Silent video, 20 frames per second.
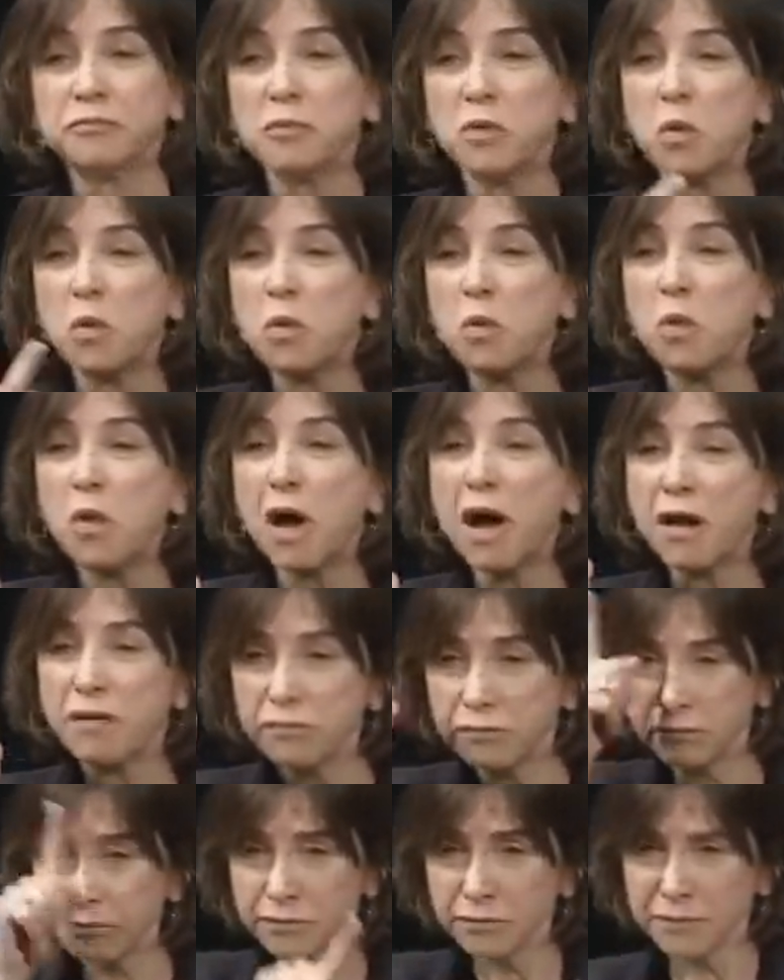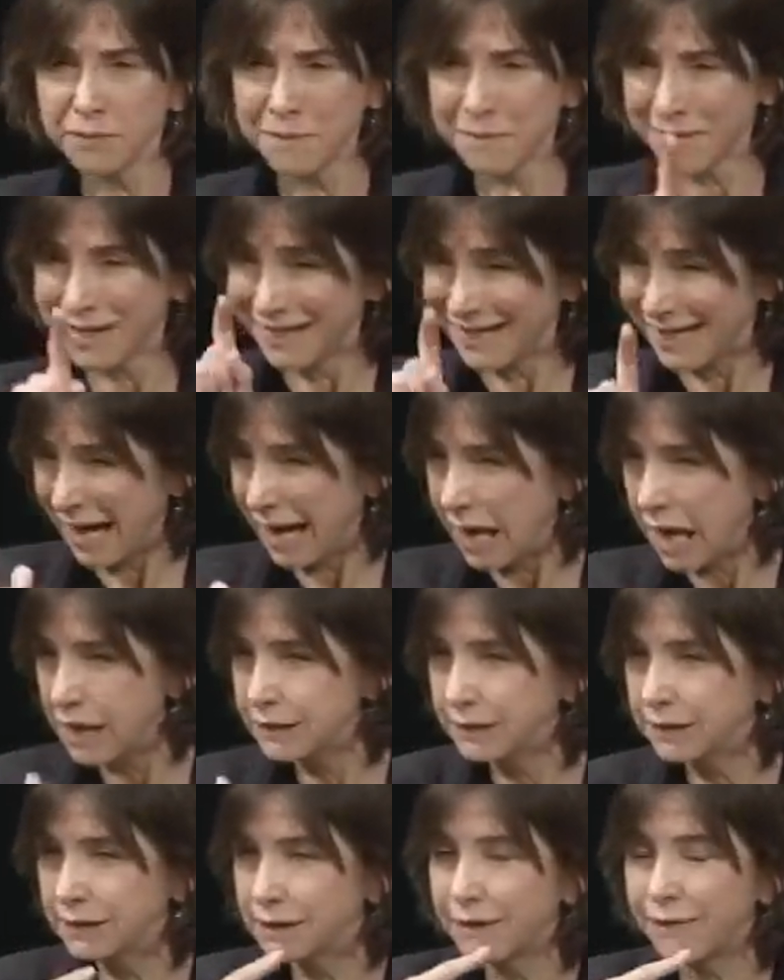And they would fill me in on what
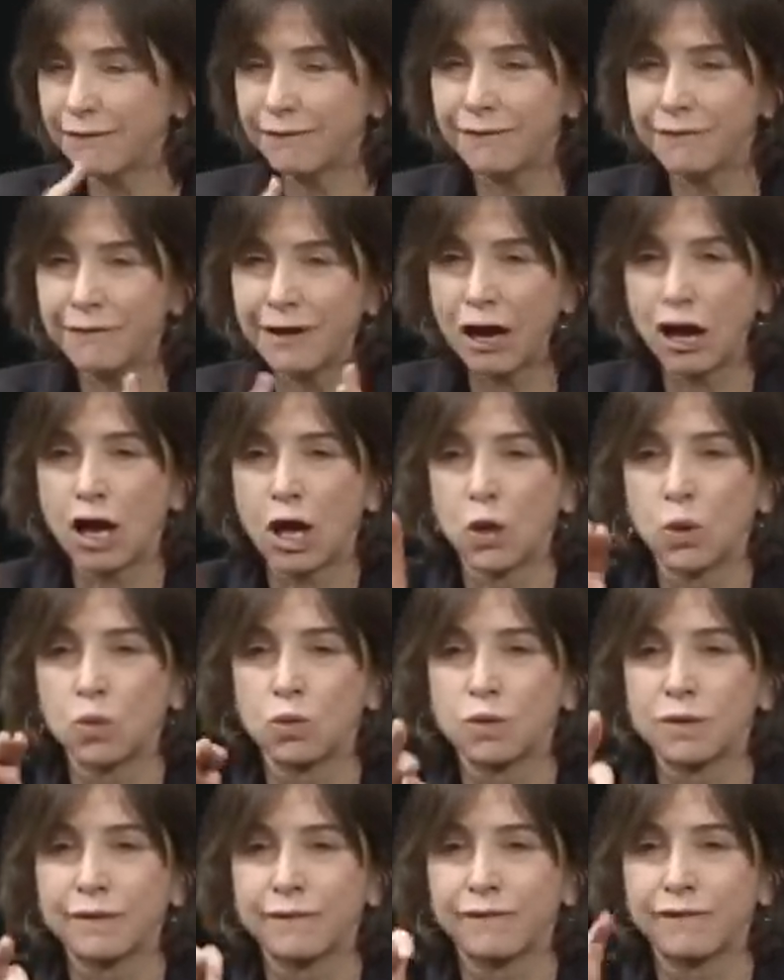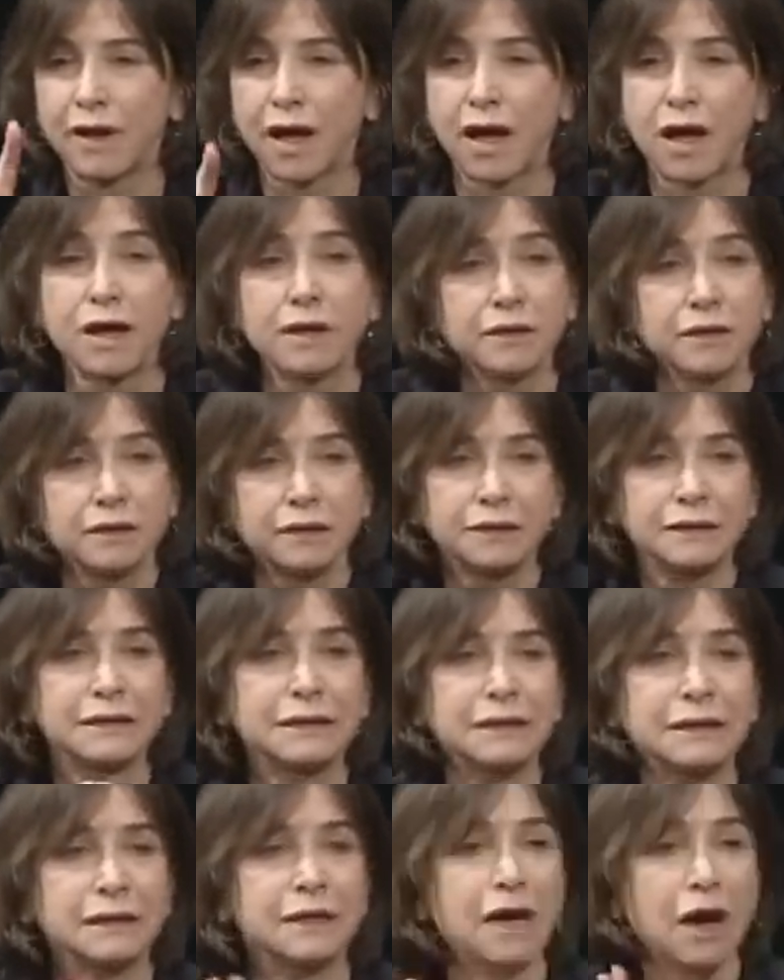the agreements were and what needed to happen
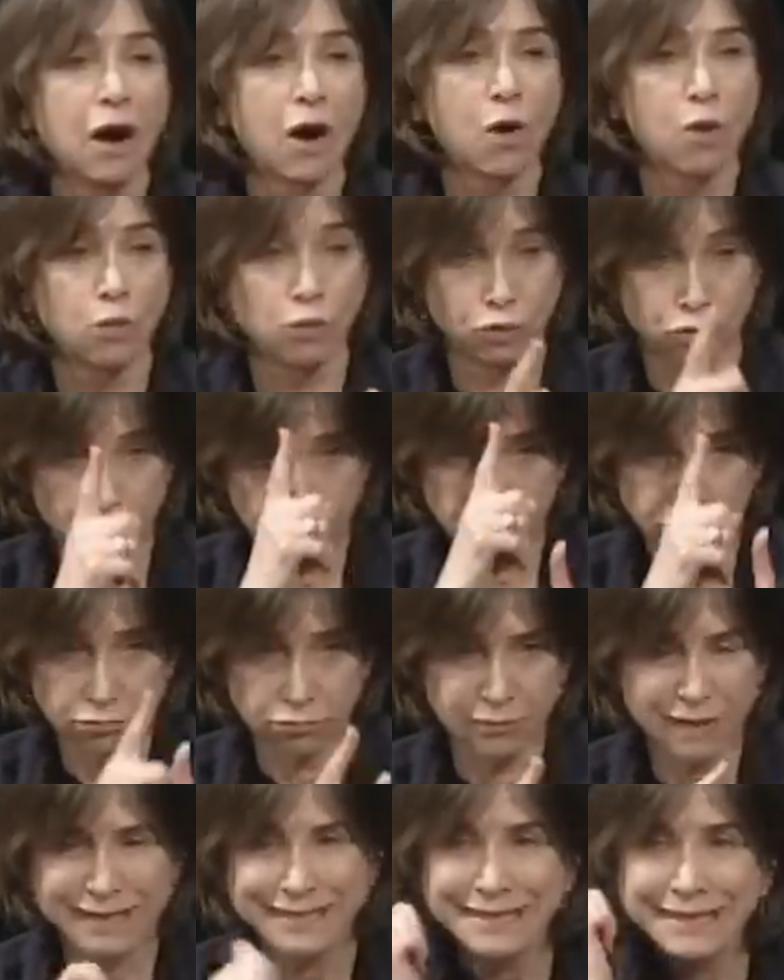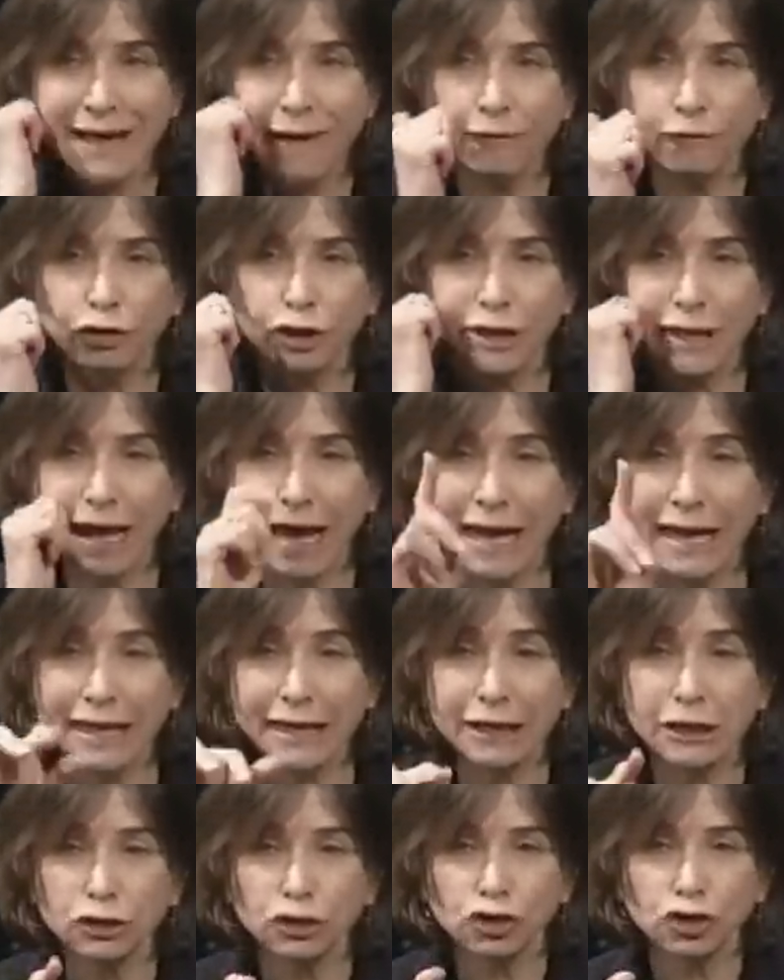again, because we wanted to be
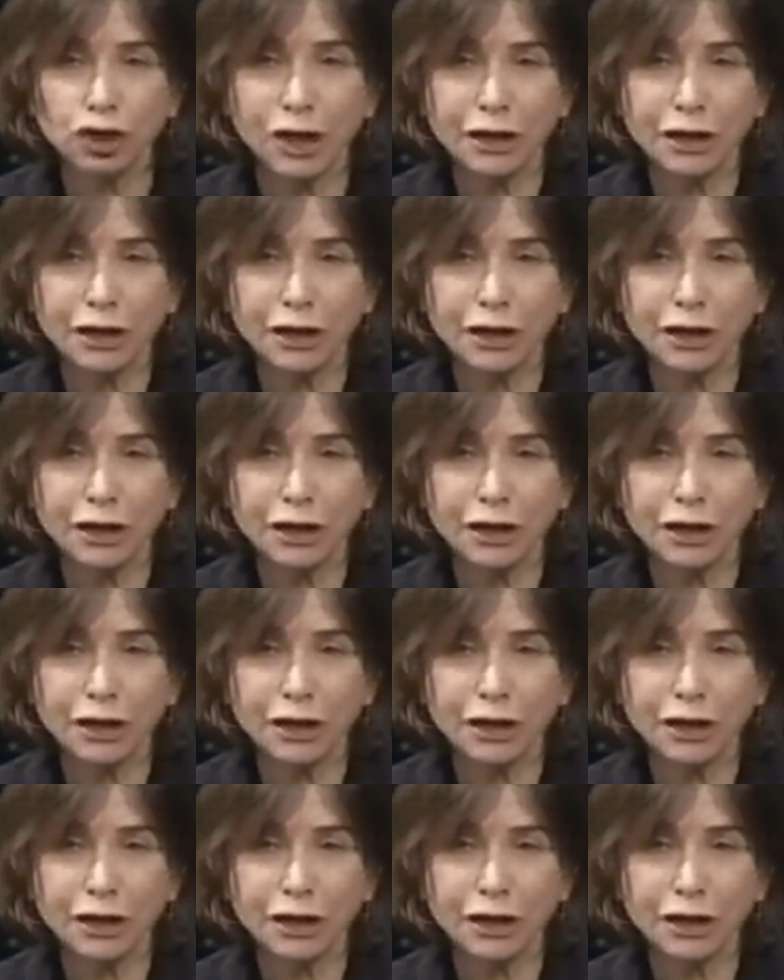unified.